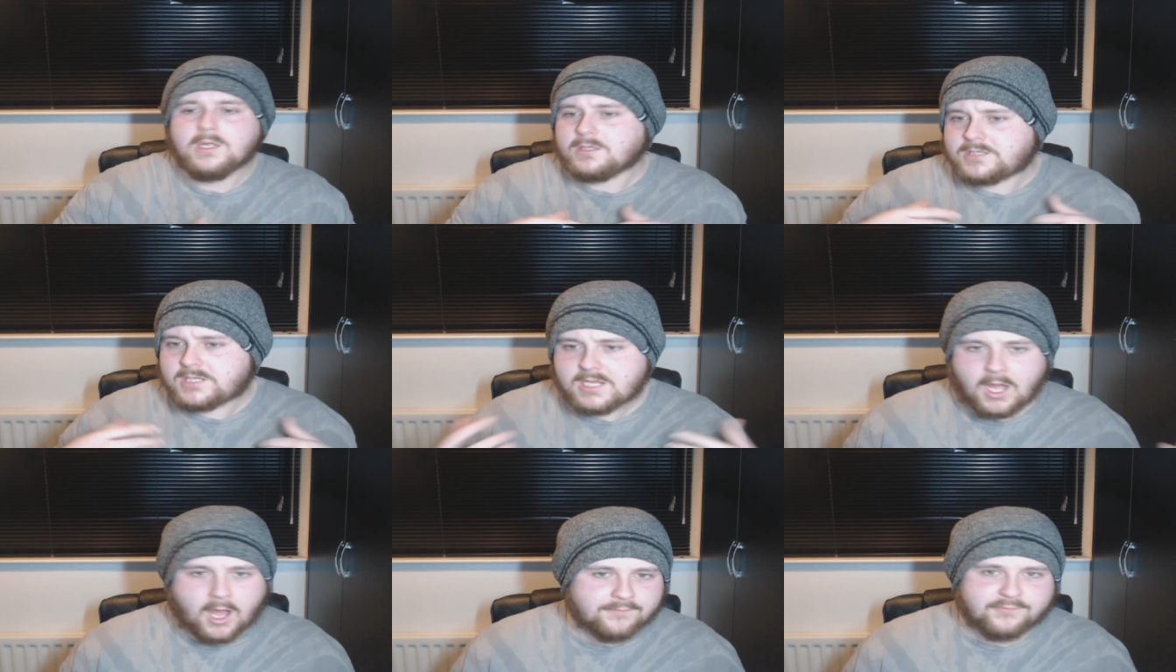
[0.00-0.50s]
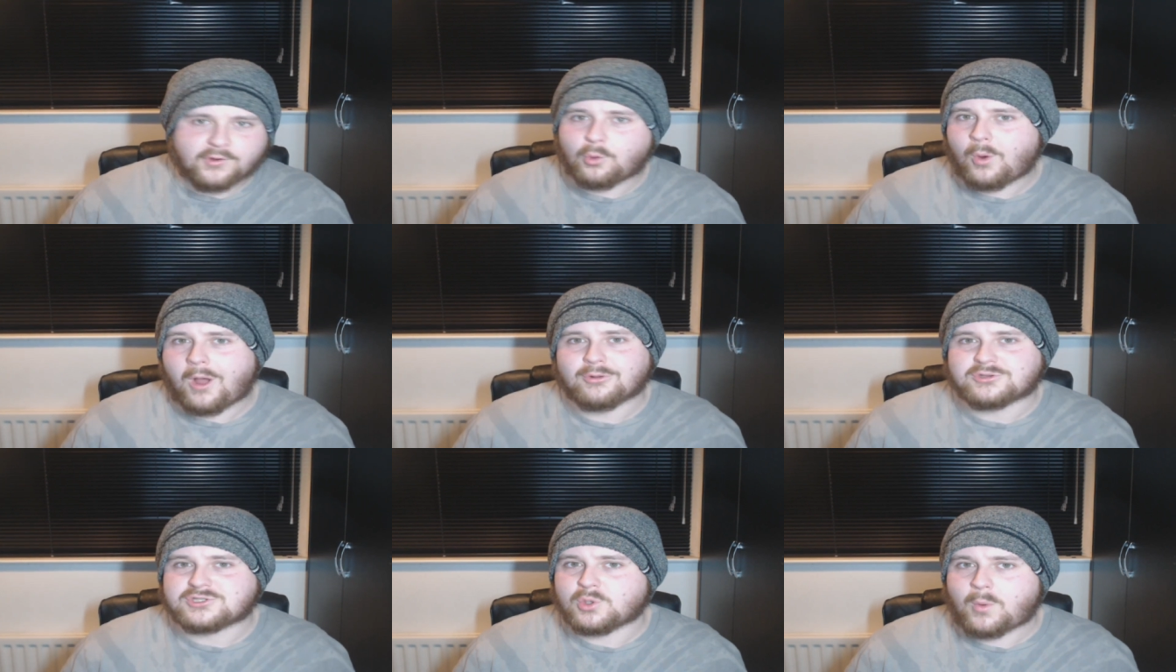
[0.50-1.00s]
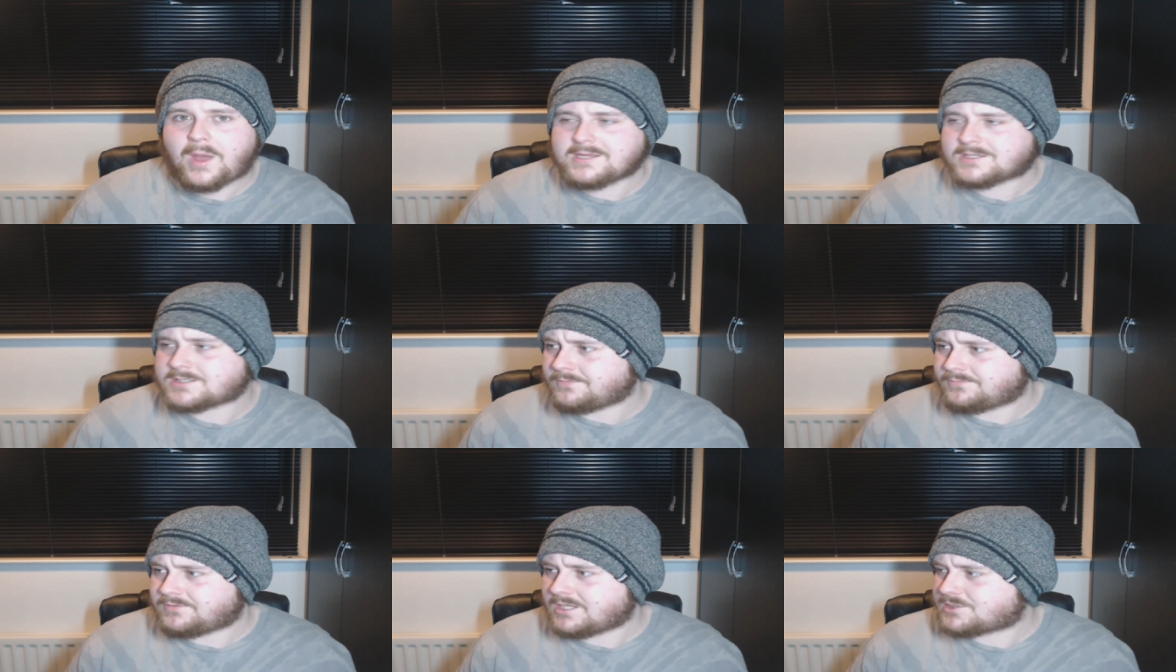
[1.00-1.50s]
the other
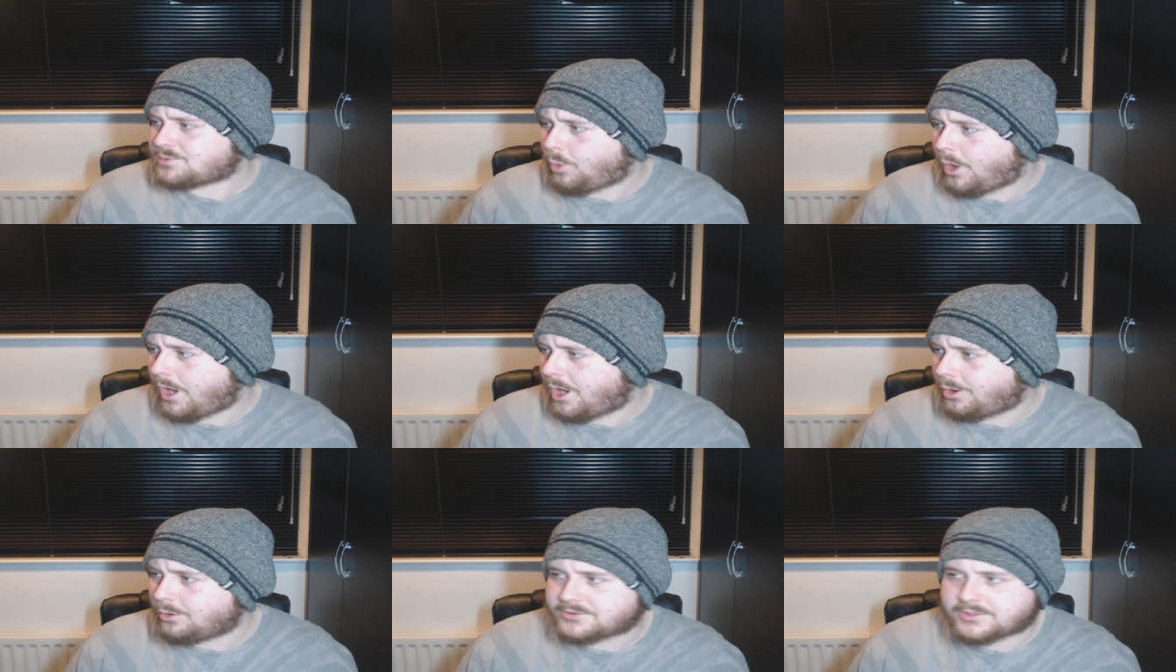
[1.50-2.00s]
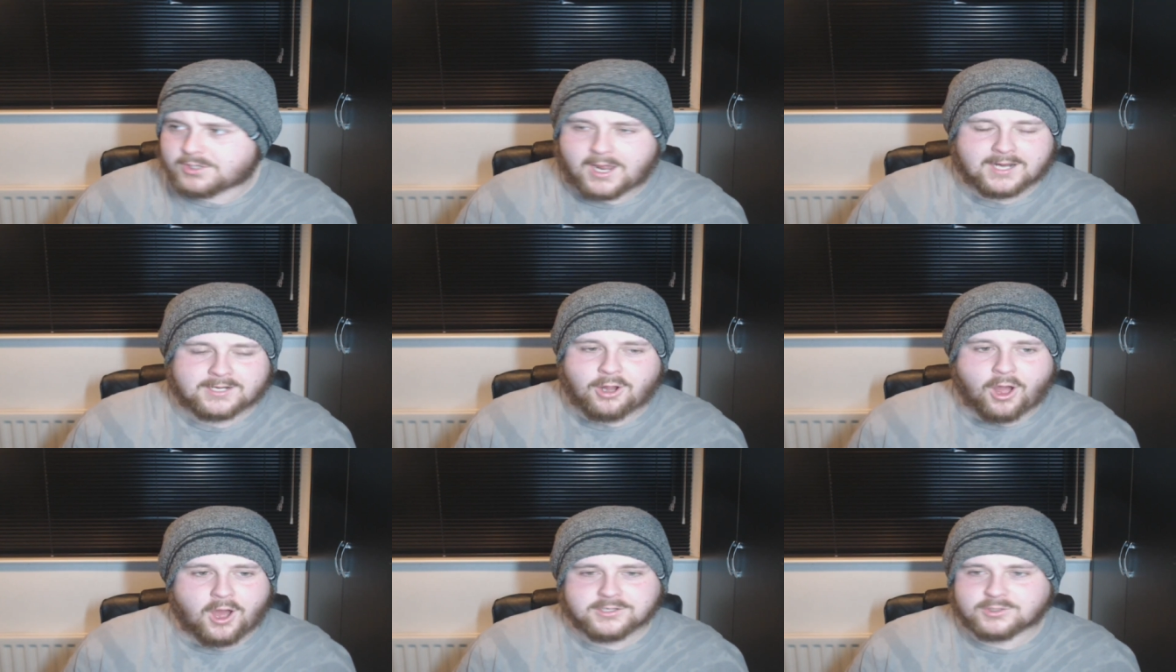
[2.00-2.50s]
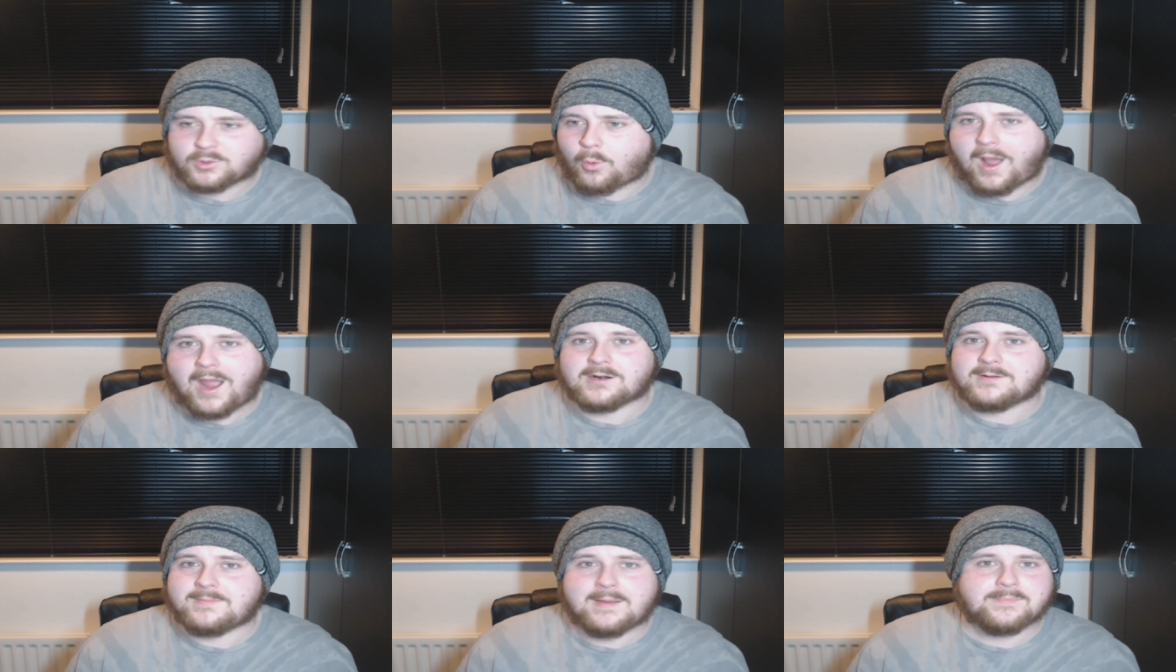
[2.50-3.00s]
welterweights of this world that I can't
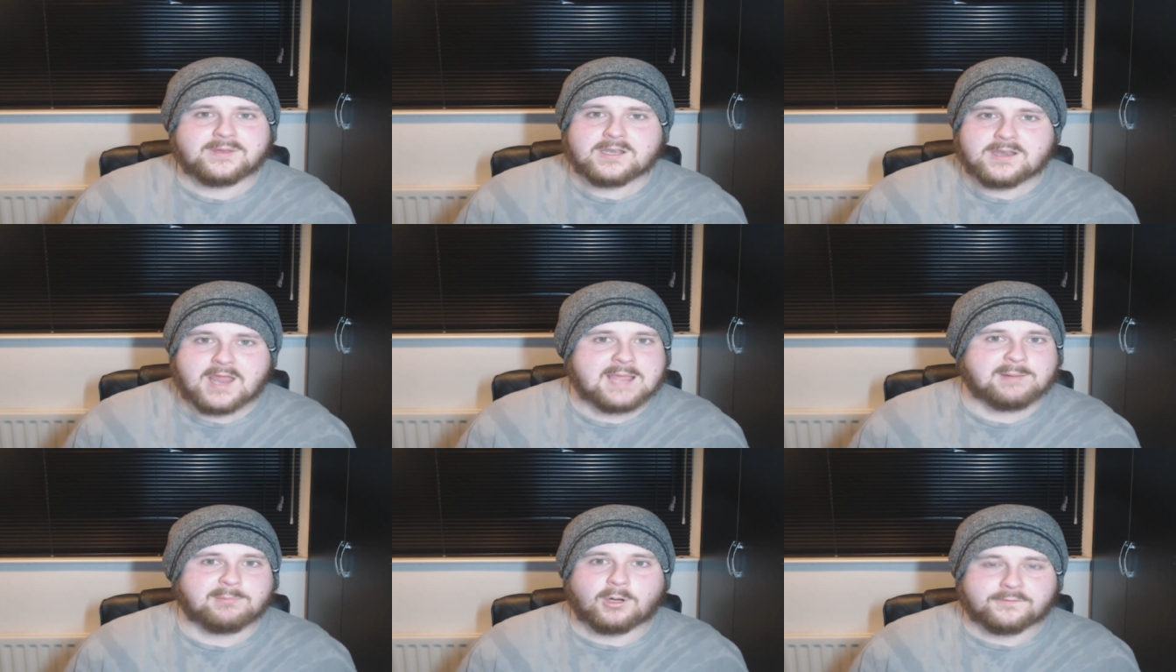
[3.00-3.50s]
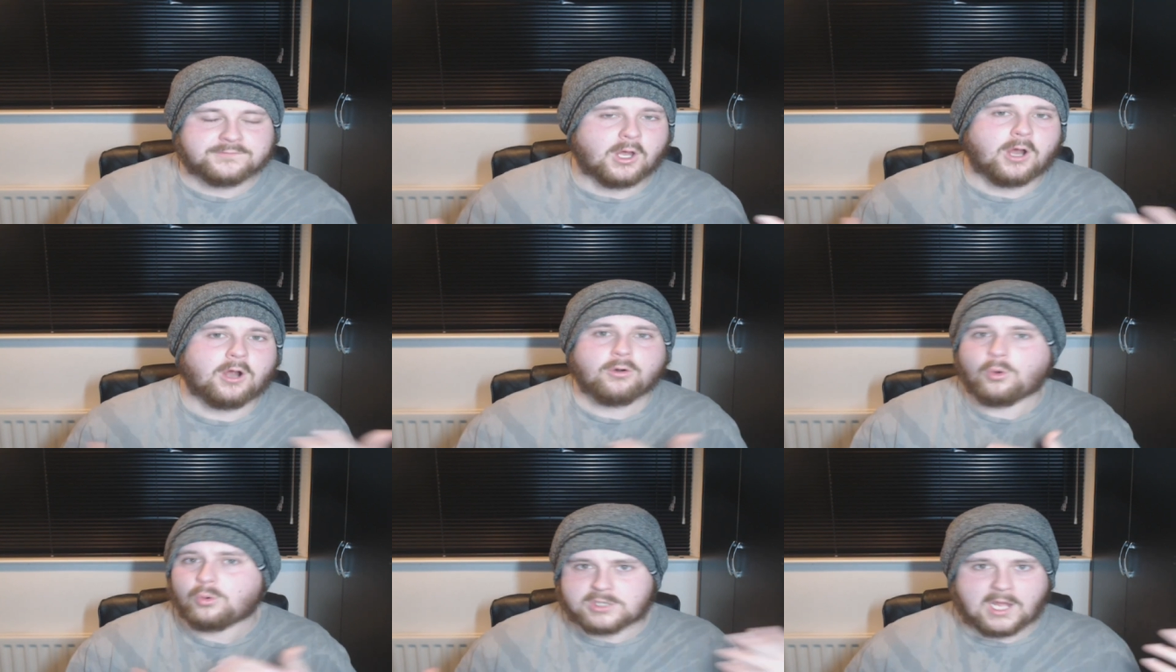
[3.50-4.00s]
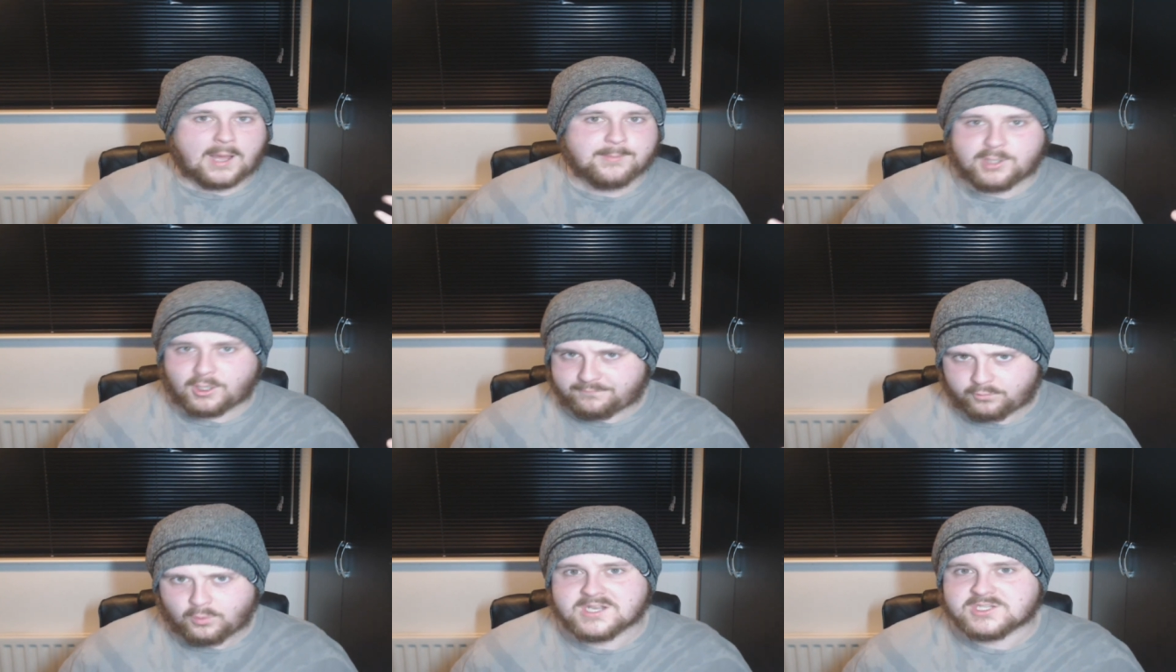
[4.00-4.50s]
quite remember the name of that are all coming
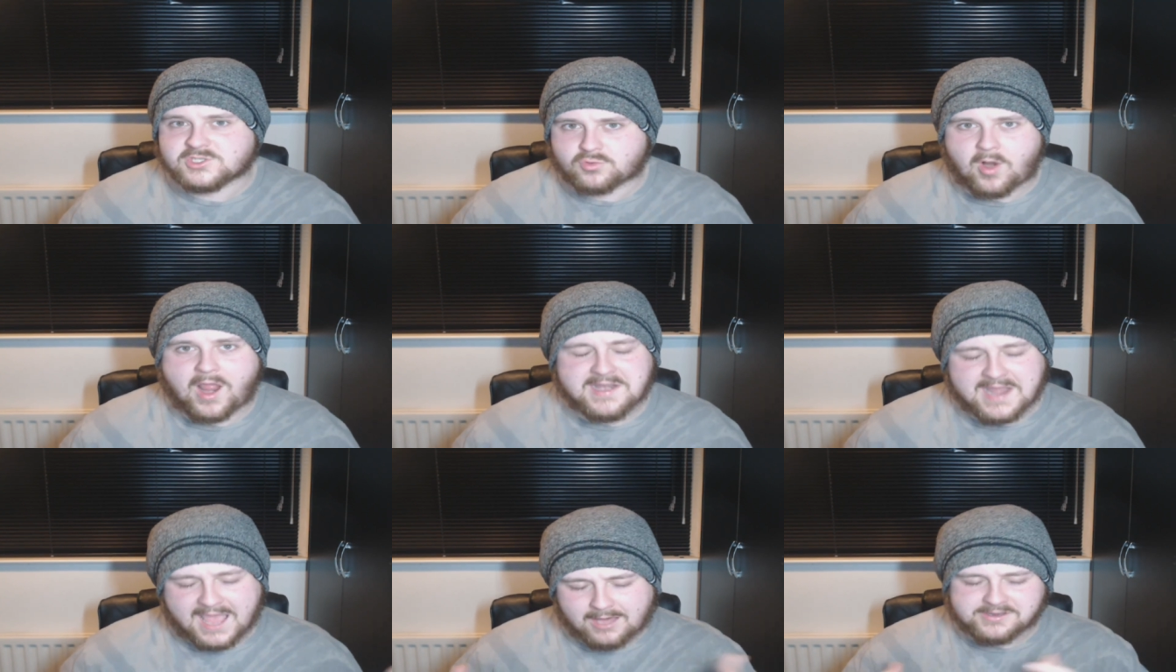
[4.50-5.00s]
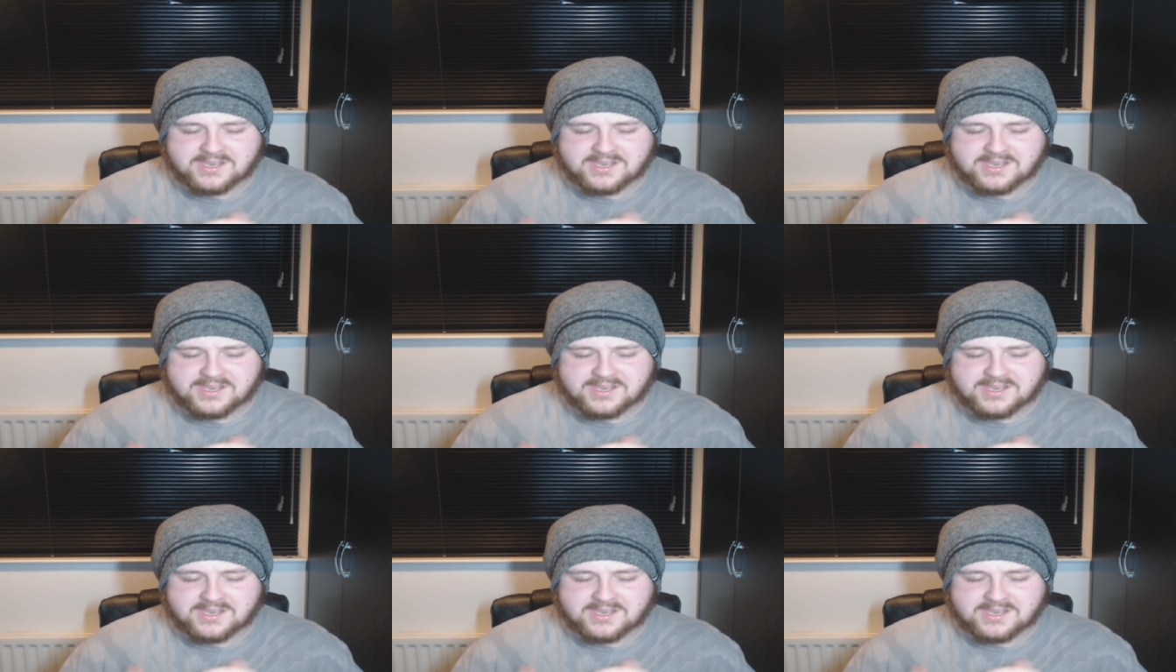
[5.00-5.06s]
off wins right now.